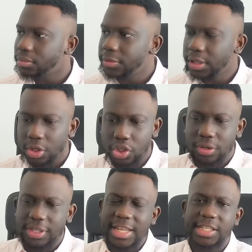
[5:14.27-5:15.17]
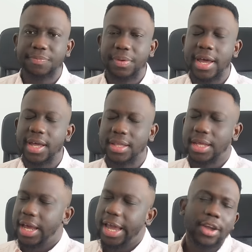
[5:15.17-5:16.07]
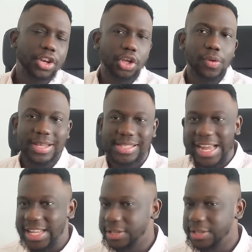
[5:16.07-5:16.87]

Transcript: So it's A U D U S D,